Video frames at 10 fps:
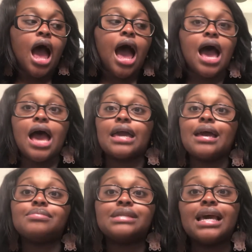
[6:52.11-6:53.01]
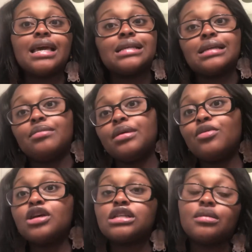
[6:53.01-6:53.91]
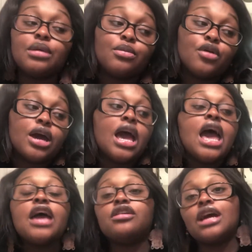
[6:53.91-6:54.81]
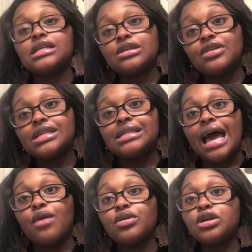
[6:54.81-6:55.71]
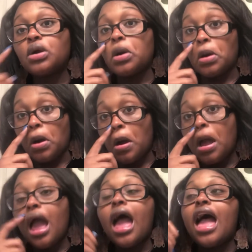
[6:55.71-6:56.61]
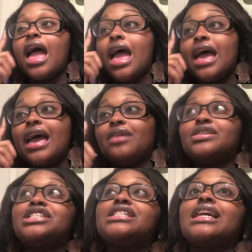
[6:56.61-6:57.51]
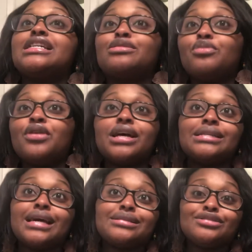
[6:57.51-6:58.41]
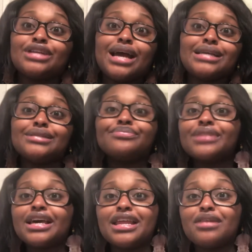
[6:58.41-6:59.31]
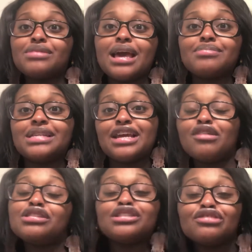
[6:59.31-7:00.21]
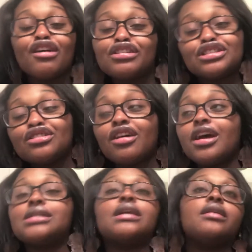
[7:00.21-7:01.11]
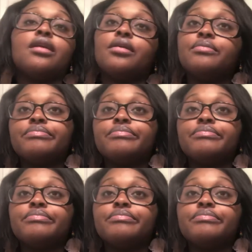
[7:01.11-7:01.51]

I kept saying it's gonna be a boy, it's gonna be a boy. And you guys know his dad wanted a girl. And when she said it's a boy, I said, I told you guys. And he kept saying, oh, it's your daughter, it's your daughter. I said, no,